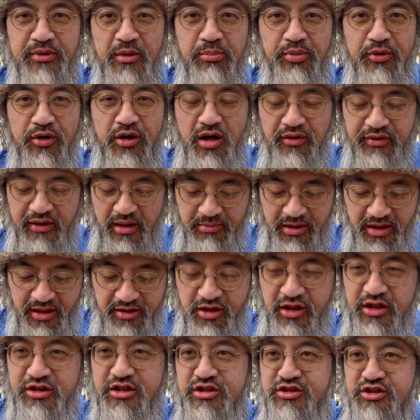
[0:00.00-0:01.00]
The broth, I mean,
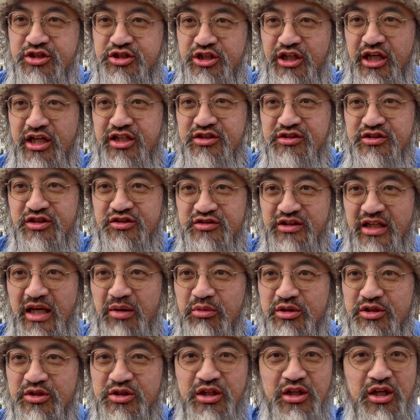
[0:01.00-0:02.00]
you could just chase the
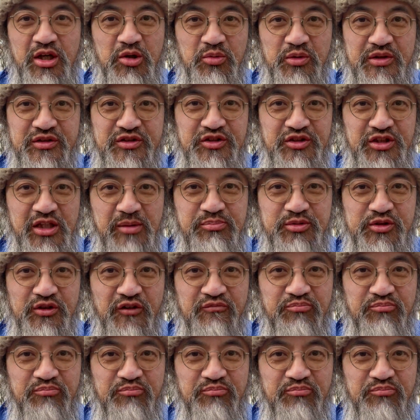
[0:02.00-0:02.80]
sandwich with sips of